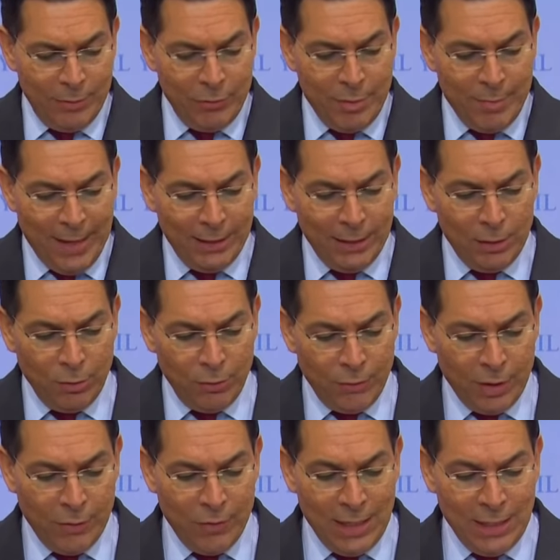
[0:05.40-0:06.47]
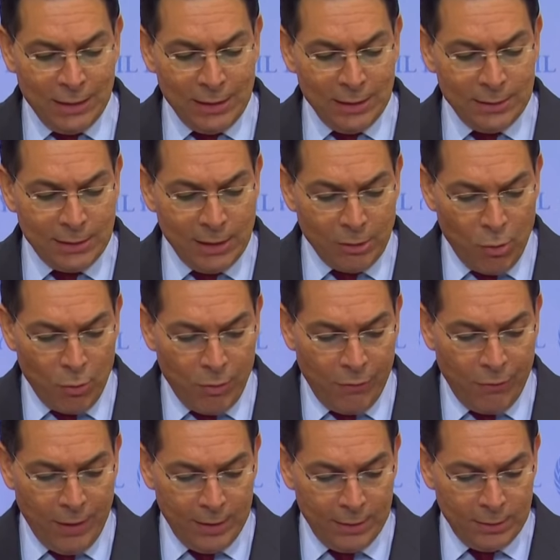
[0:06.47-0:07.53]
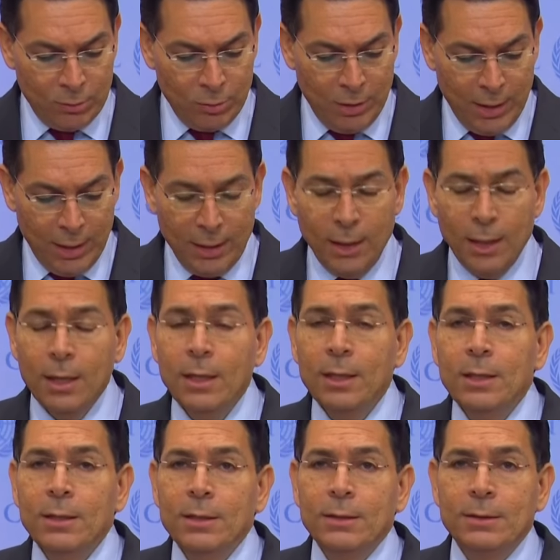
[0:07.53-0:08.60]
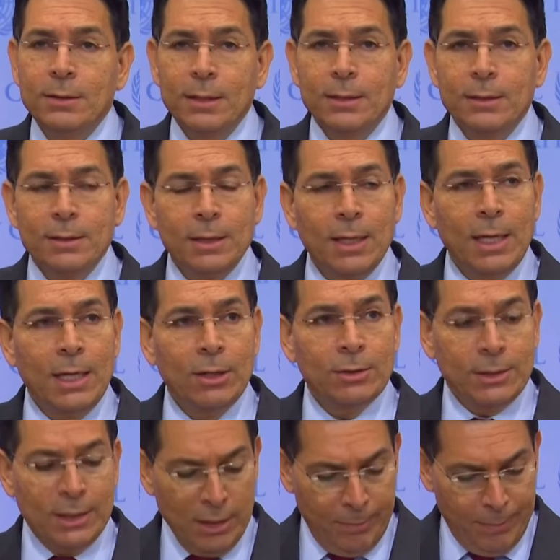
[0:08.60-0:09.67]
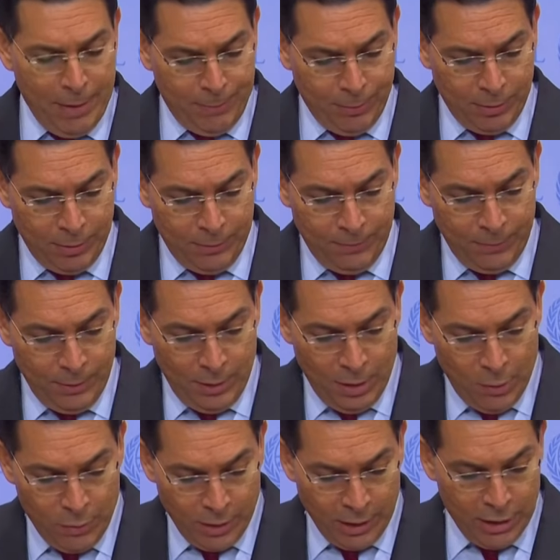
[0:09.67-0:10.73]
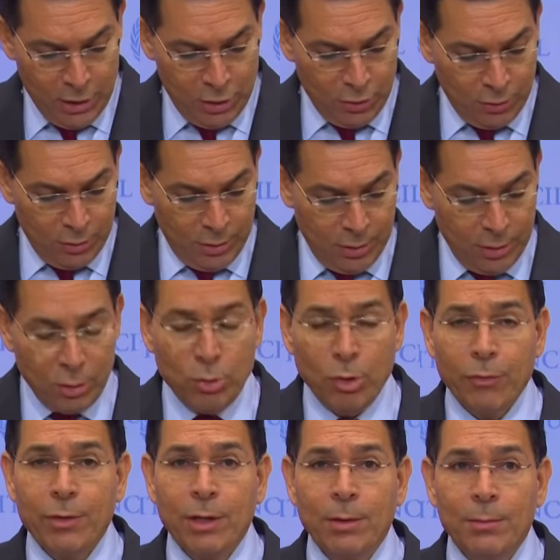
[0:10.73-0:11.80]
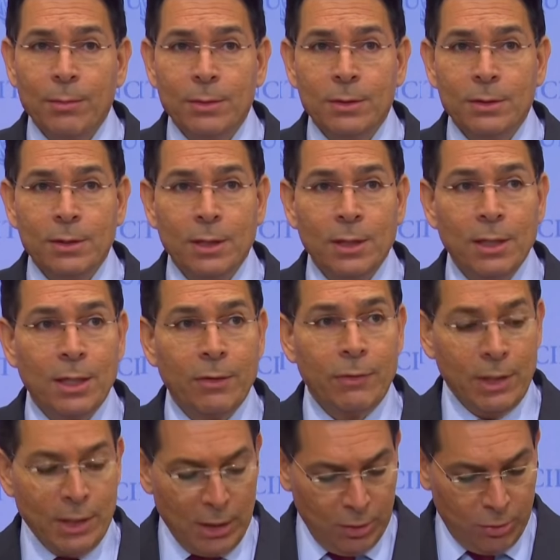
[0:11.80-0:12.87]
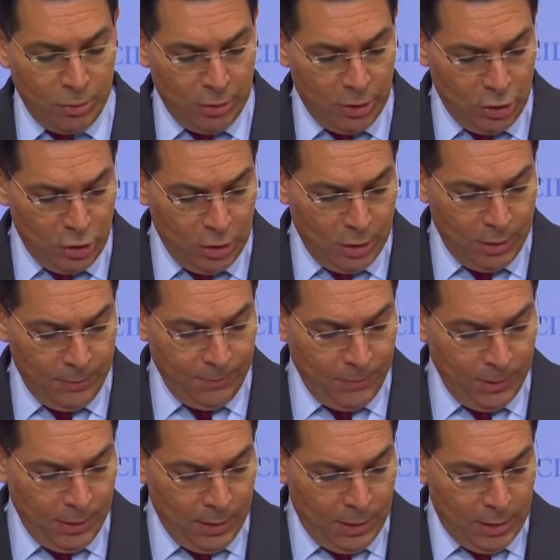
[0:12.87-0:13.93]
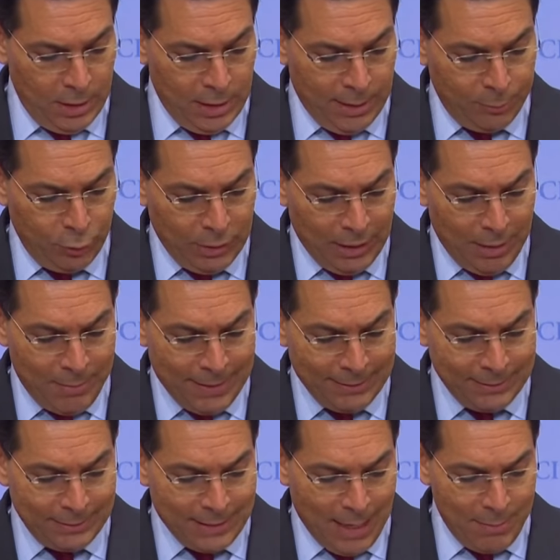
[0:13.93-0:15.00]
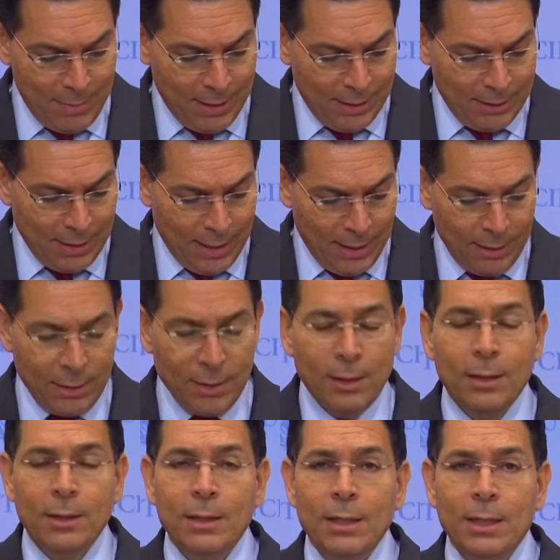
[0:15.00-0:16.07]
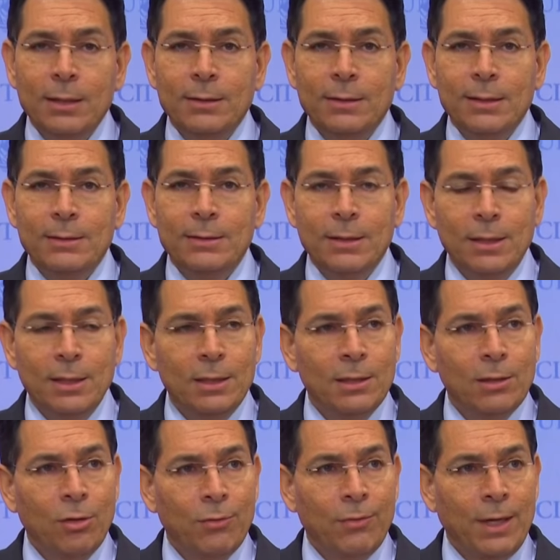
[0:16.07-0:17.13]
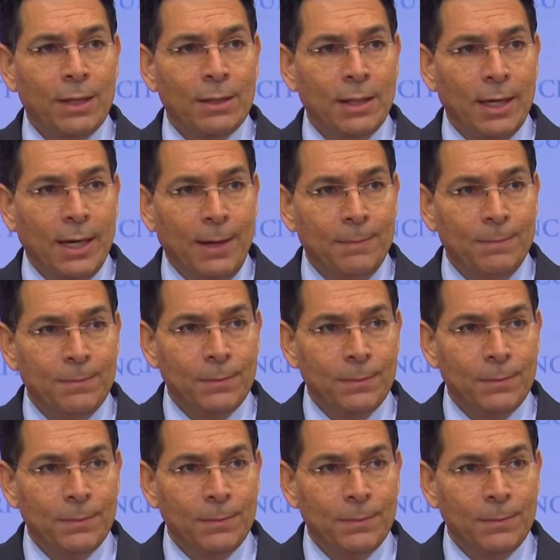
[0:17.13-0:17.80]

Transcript: been reminded of the relentless terror we face. Today, 6 innocent people were injured, 2 of them still in critical condition, in a brutal mass stabbing attack in the city of Hadera,